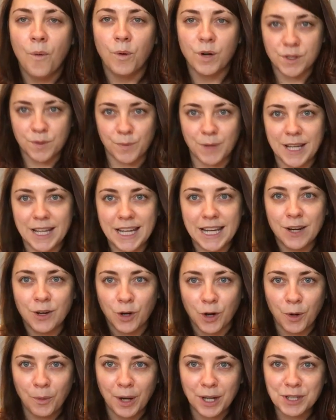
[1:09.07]
was reading
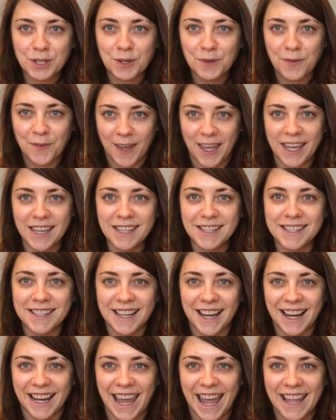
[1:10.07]
Girl Wash Your Face
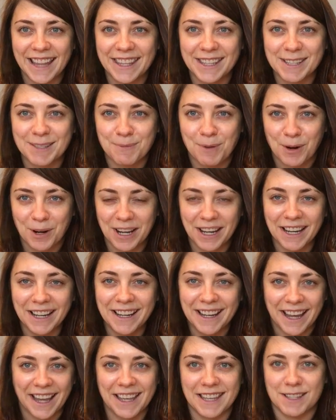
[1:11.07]
again this
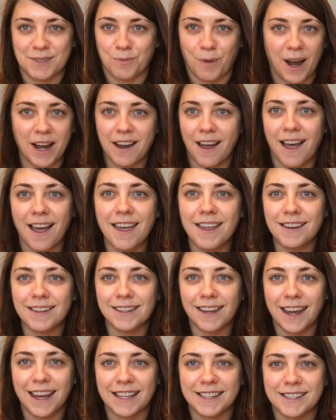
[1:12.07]
morning, cause why
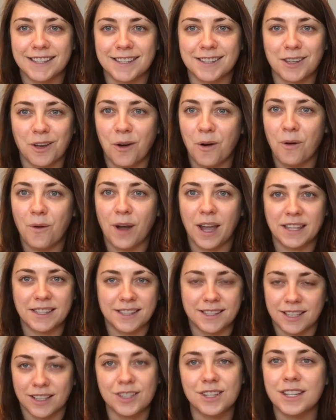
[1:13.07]
not? It's
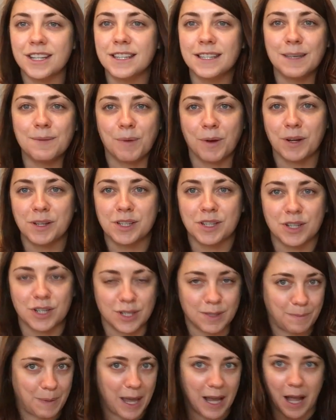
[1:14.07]
such an easy book to
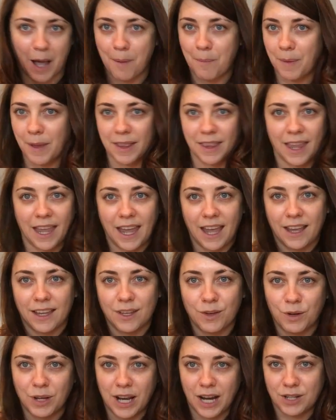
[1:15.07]
just pick up, and like,
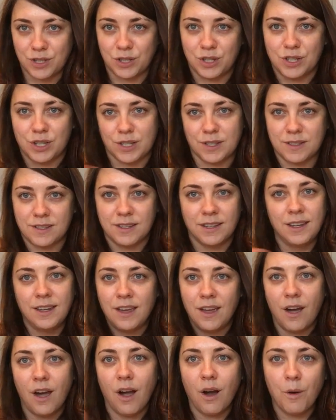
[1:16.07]
you could actually just
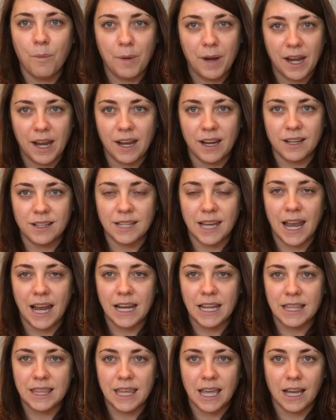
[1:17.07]
open it to
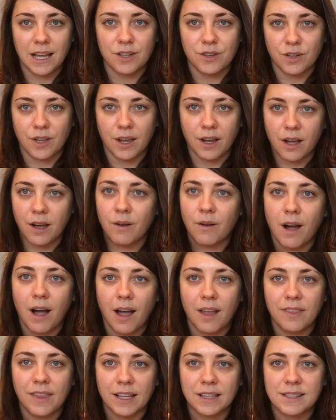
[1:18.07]
anything and you're like, oh
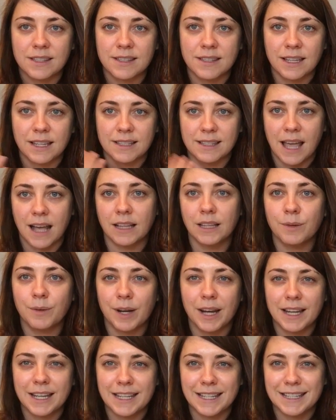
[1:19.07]
God, that's exactly
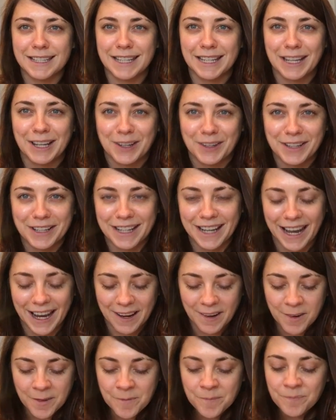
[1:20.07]
what I needed to hear
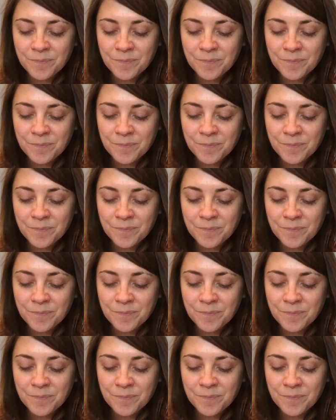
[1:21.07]
today.